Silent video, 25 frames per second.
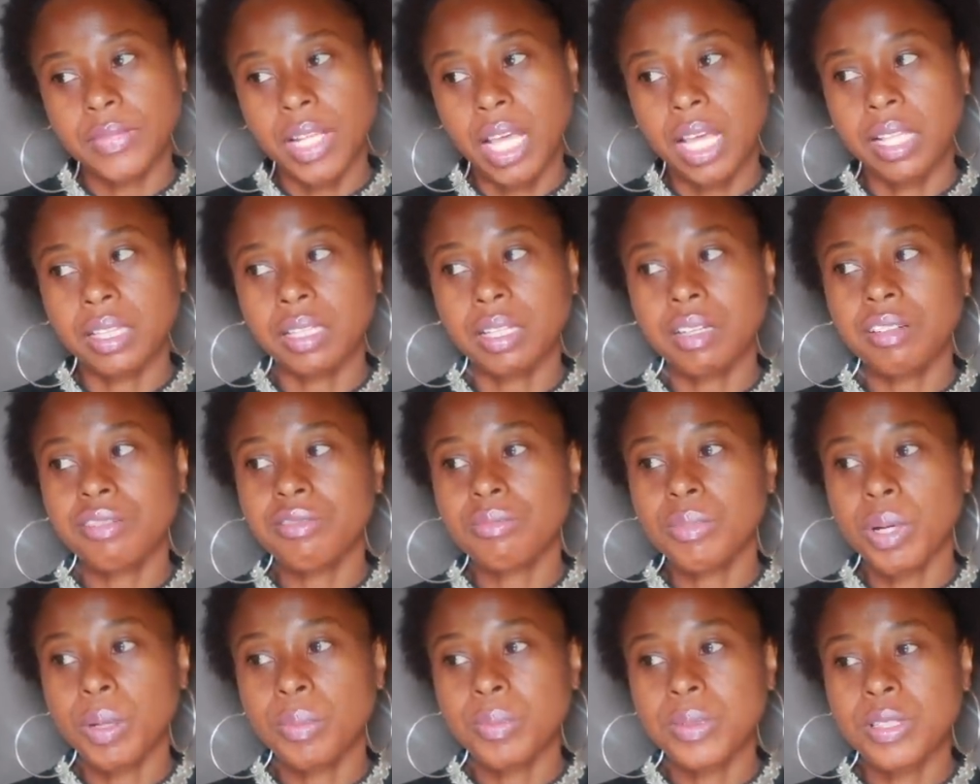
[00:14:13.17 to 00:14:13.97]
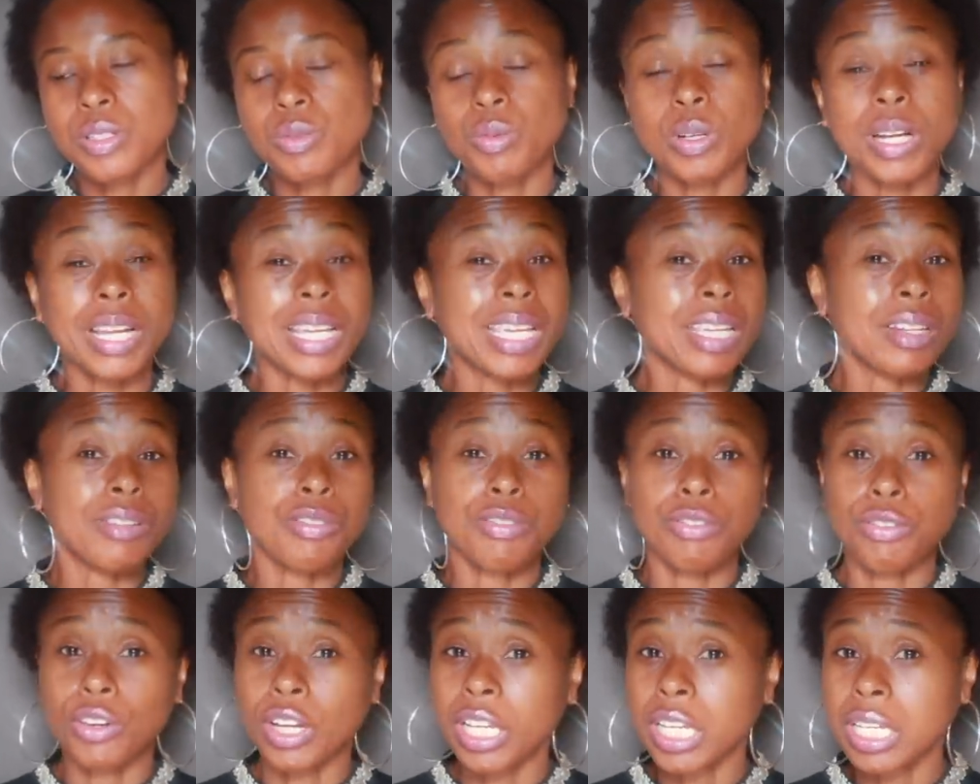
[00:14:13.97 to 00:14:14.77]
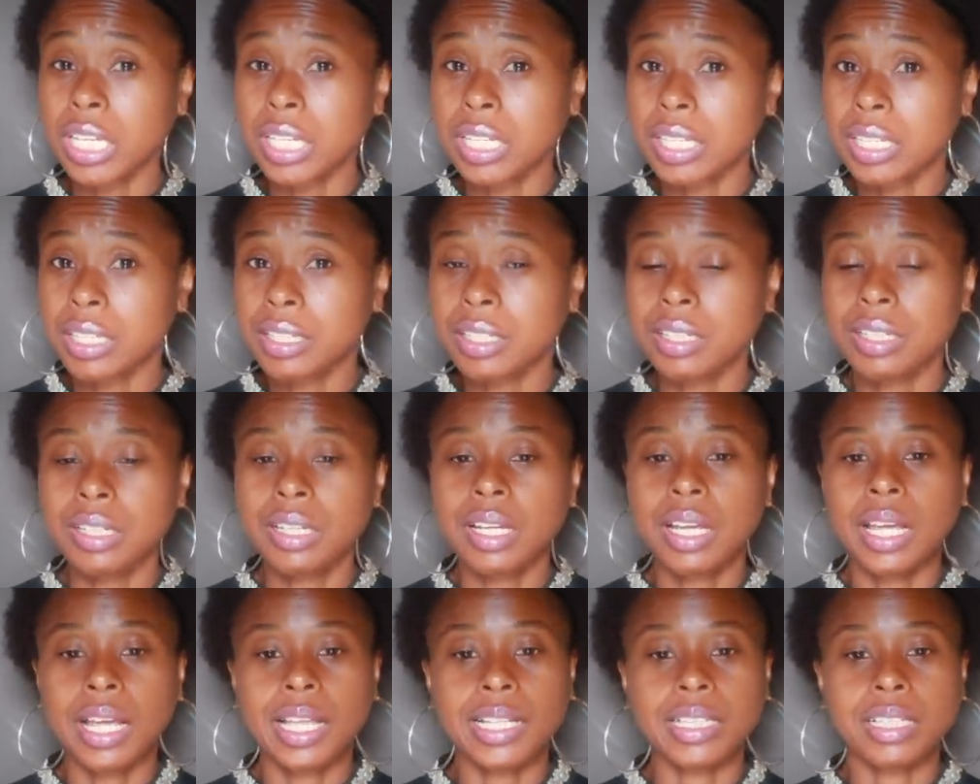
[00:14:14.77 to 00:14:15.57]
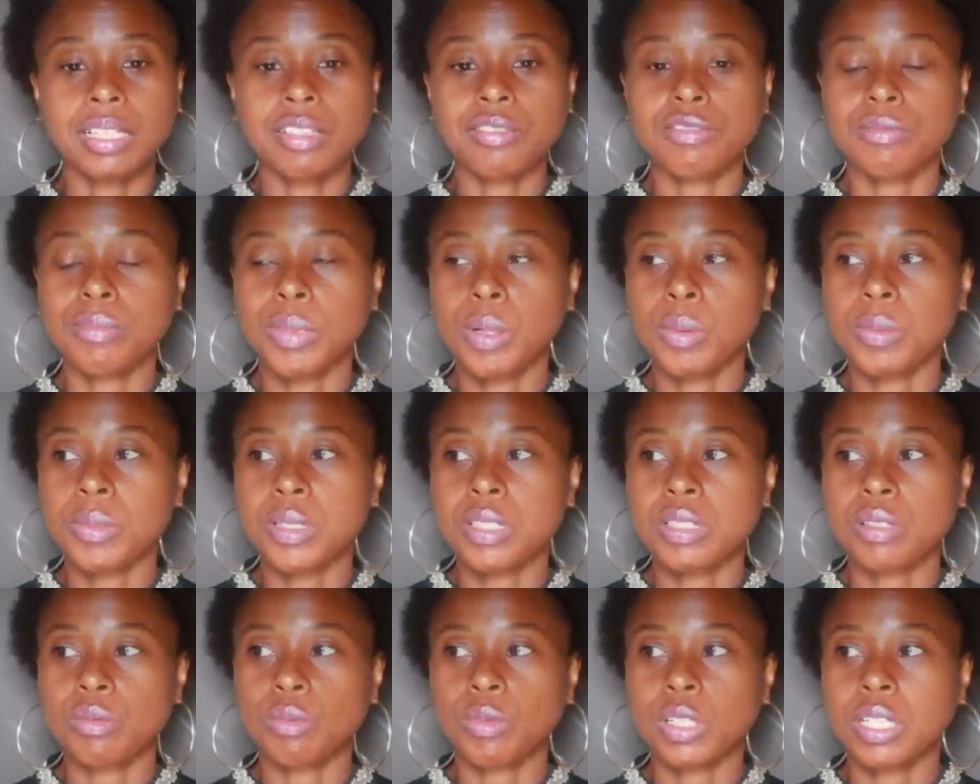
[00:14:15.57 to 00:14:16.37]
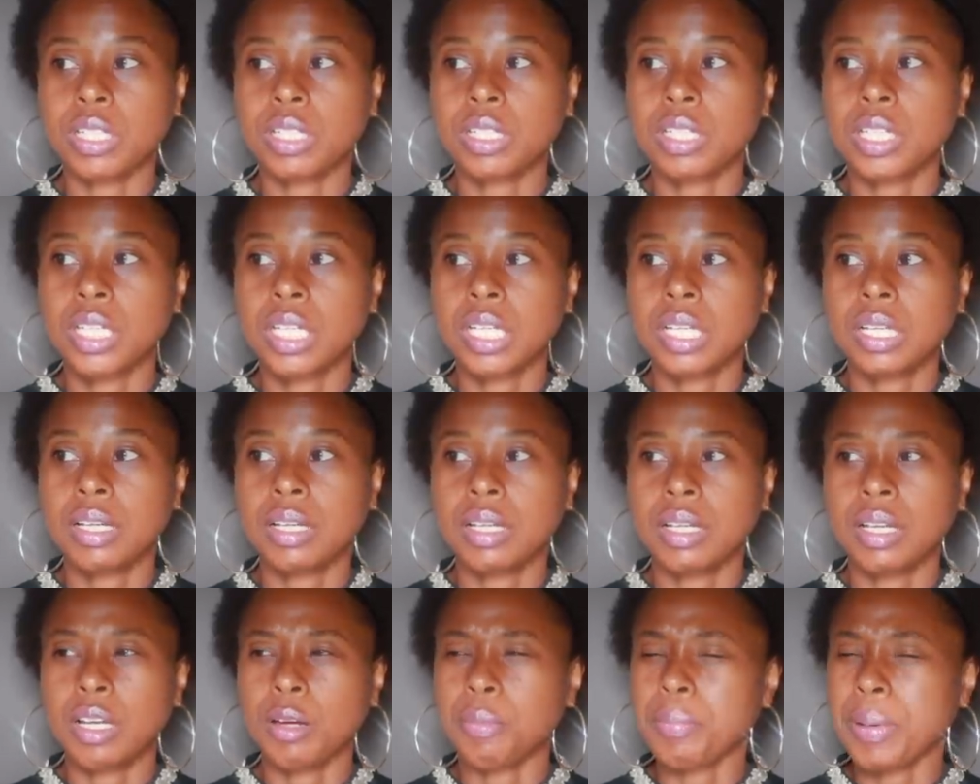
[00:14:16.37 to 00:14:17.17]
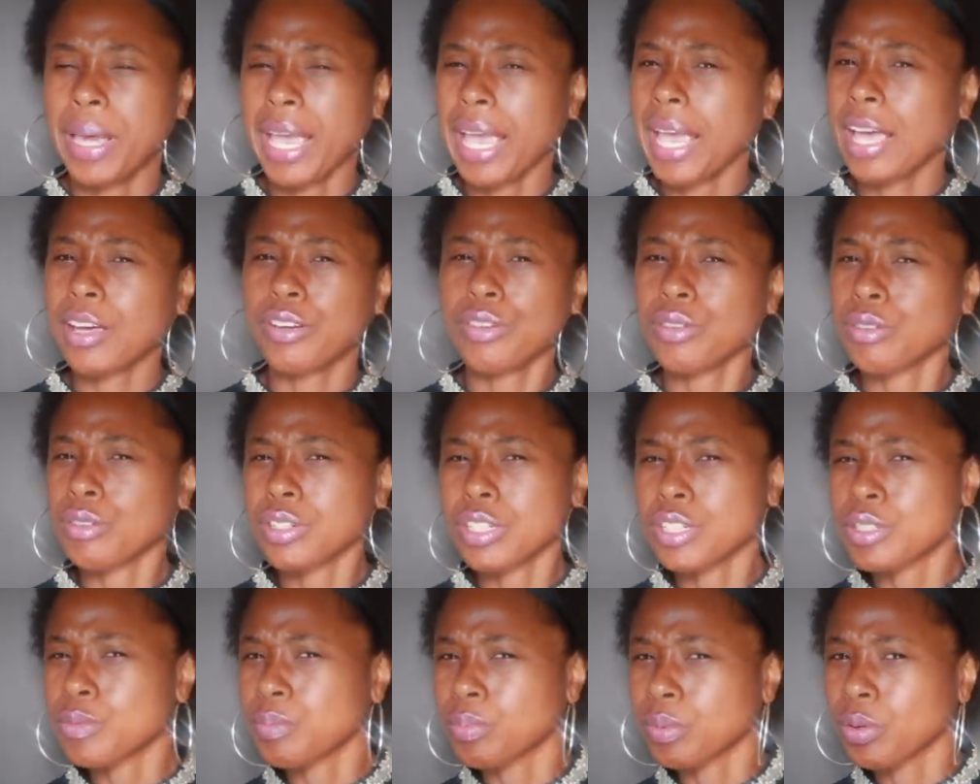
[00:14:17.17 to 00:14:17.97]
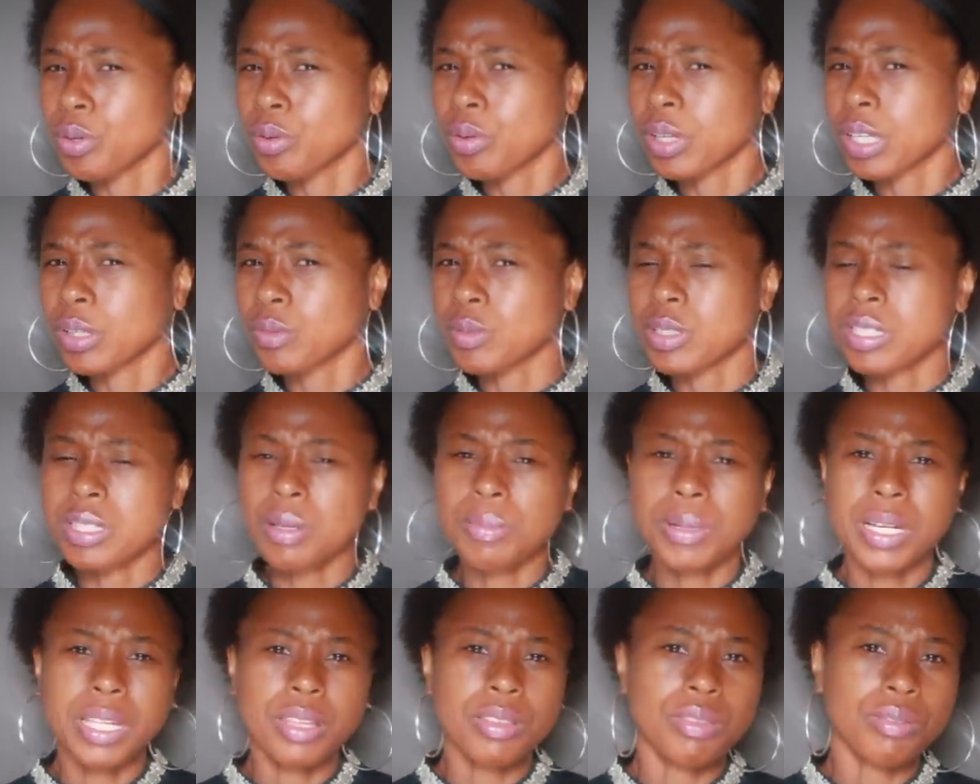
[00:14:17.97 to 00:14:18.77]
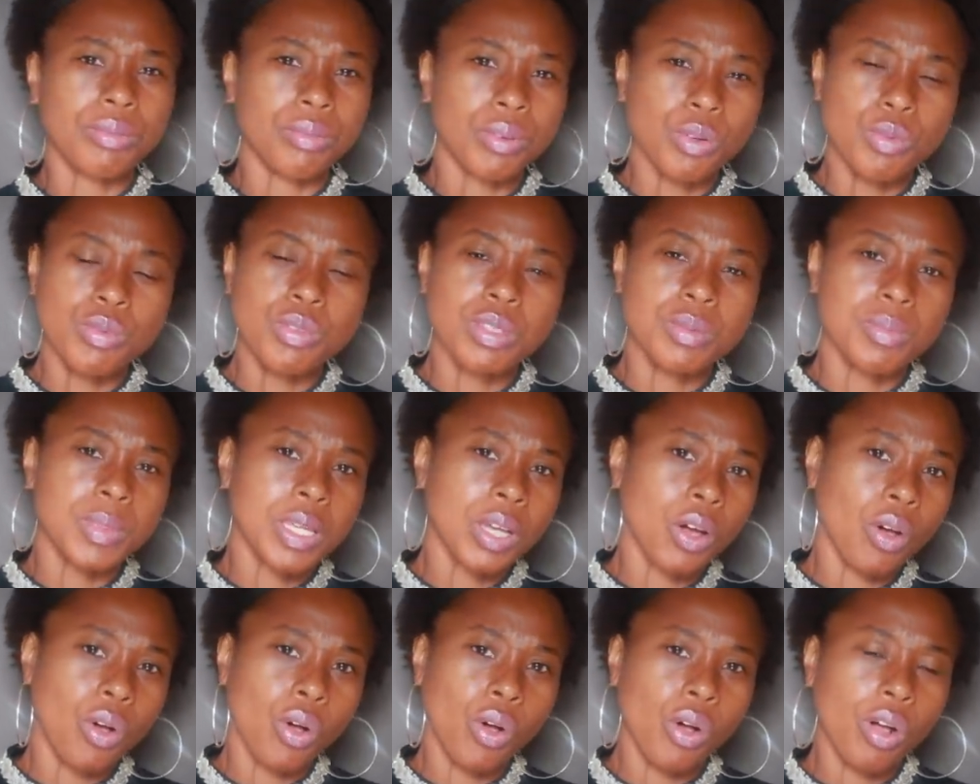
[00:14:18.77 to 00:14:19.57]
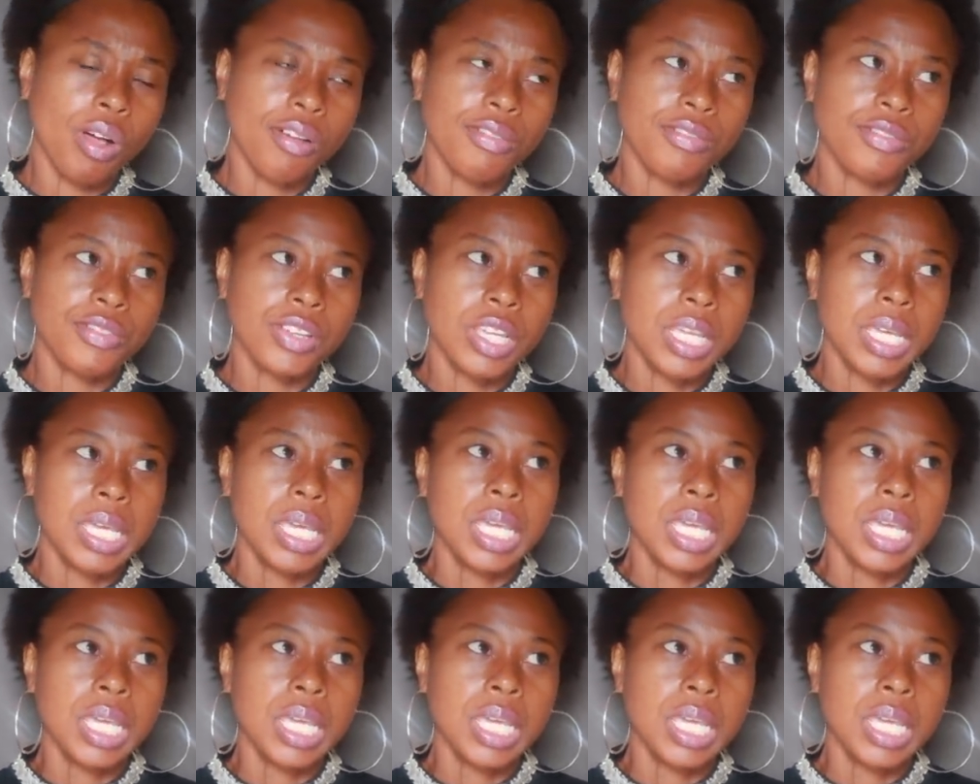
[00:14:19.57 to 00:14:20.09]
I love moments when I get afraid. I love moments when a pattern is broken, when somebody throws me off.